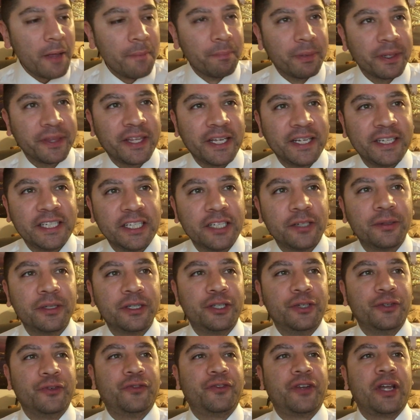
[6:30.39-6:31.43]
but they deal
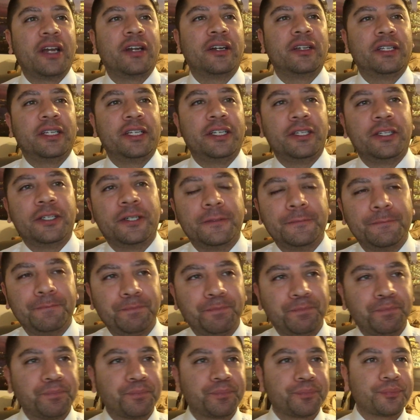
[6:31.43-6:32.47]
with you fairly, you know.
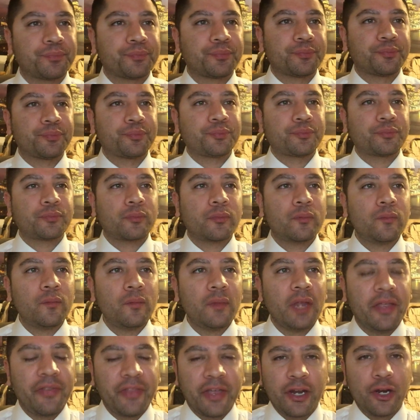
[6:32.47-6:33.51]

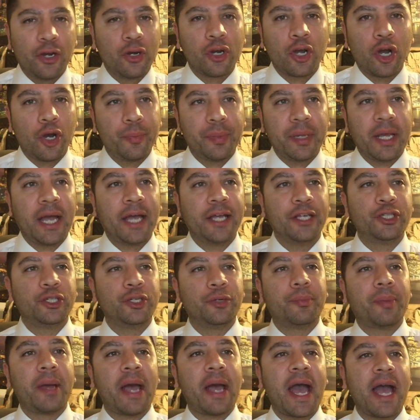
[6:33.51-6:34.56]
And they don't go behind
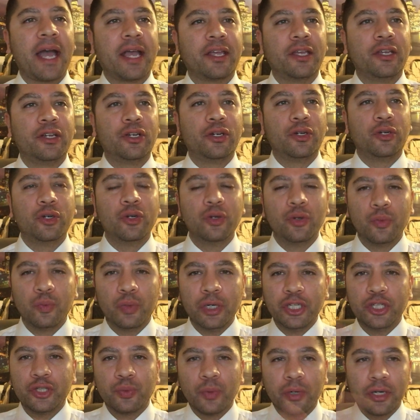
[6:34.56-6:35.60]
your back. You know, who
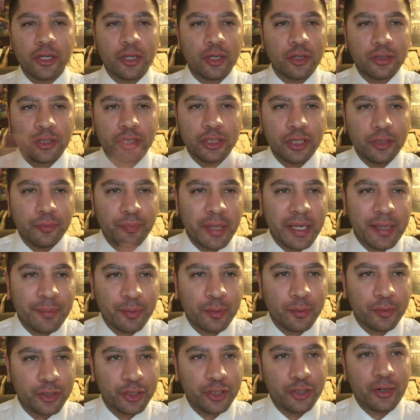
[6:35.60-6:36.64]
which one of those two
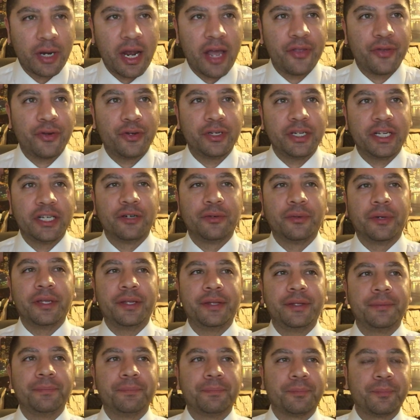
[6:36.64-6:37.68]
people would you rather deal
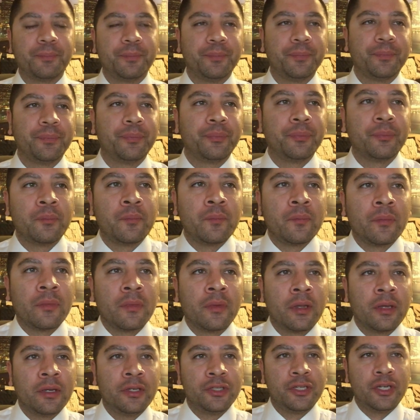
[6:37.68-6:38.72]
with?
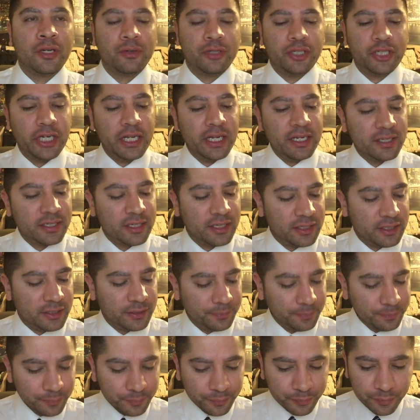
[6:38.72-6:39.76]
So
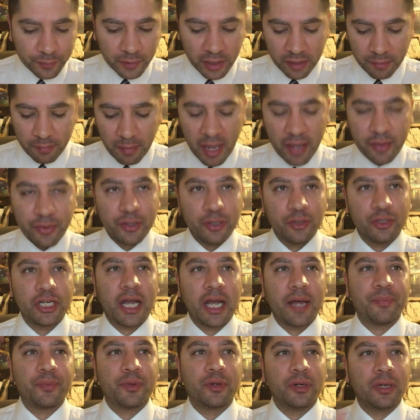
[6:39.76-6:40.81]
Jesus in Matthew
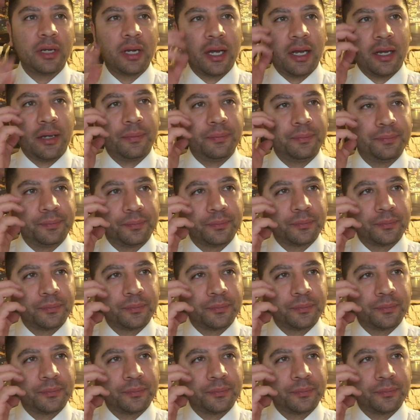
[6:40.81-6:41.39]
chapter uh,